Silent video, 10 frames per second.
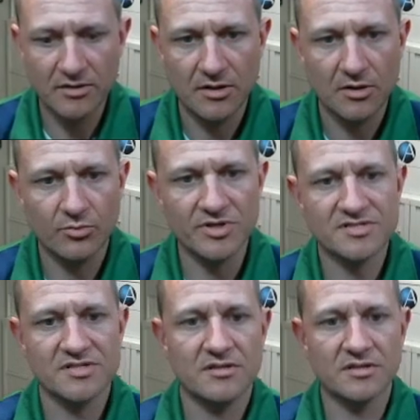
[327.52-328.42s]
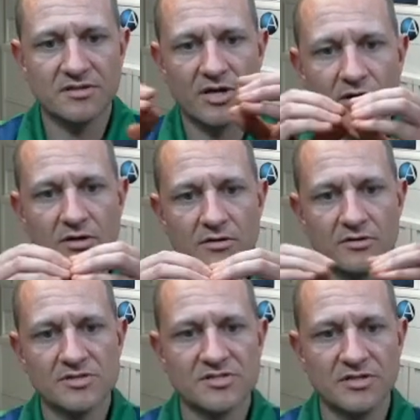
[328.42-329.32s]
we see that they're
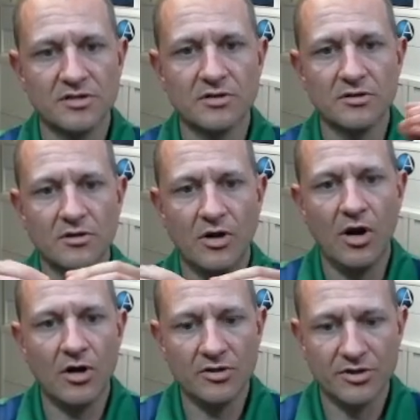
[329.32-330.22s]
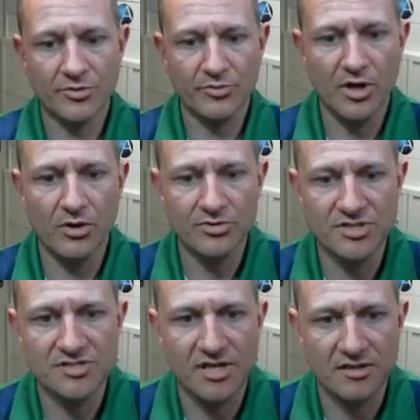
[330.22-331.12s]
still all in a row,
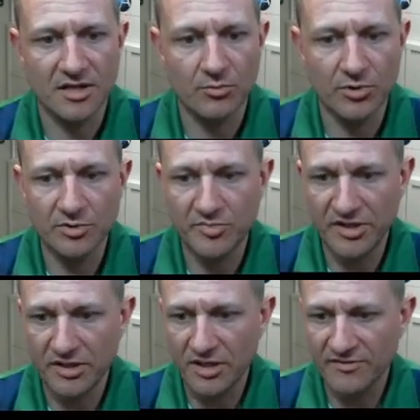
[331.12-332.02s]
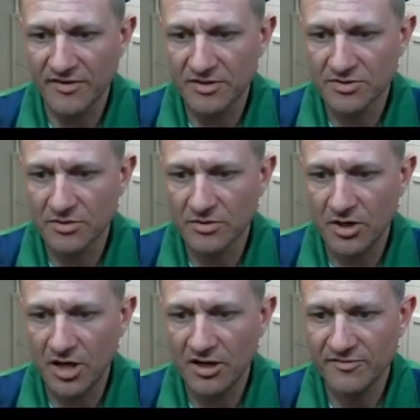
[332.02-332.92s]
just like they would be if I turn
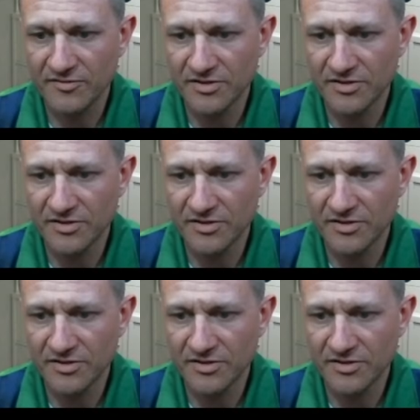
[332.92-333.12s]
off the